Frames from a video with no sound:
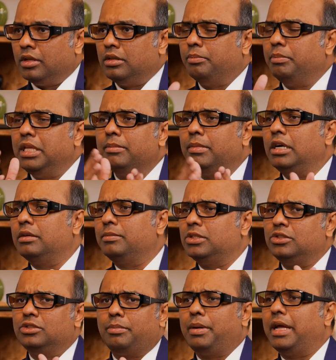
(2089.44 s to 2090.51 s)
The PE multiples
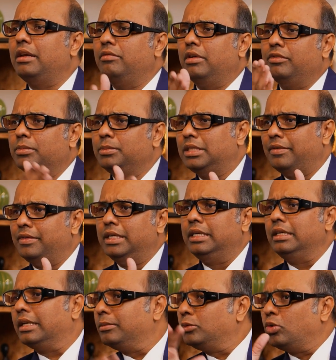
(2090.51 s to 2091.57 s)
in Japan went from
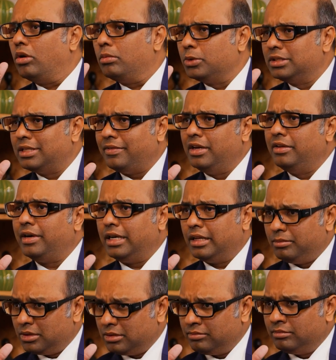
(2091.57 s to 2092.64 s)
17 times to almost 75
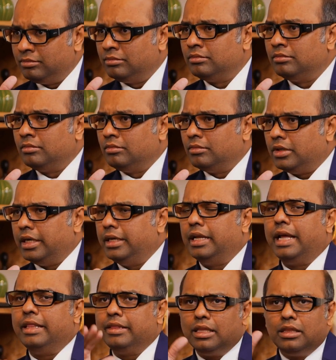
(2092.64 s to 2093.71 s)
times, right?
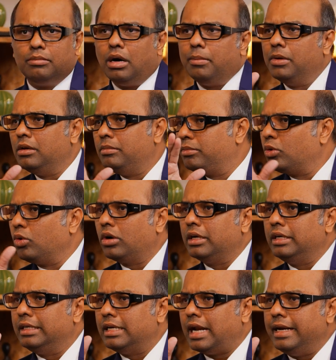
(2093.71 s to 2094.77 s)
And then the bubble broke
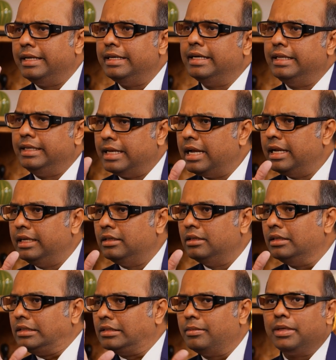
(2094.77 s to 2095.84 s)
in
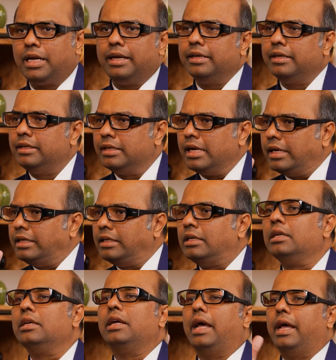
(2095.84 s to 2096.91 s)
1989, December 1989,
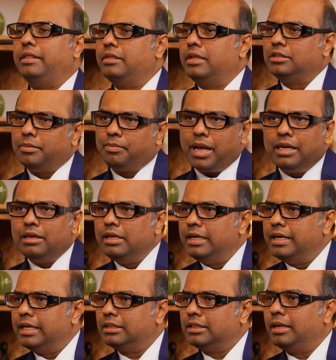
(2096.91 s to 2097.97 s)
and the Japan
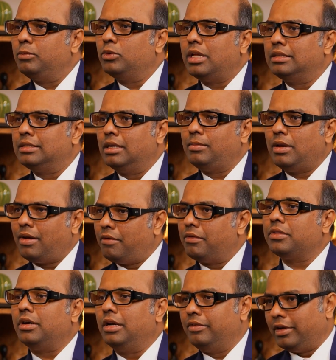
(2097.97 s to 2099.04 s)
index came to that same level after
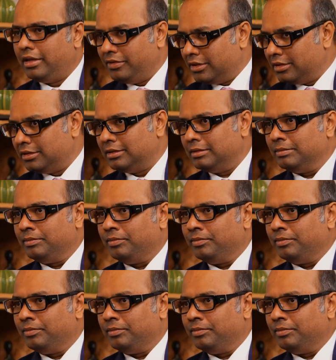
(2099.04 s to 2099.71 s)
35 years.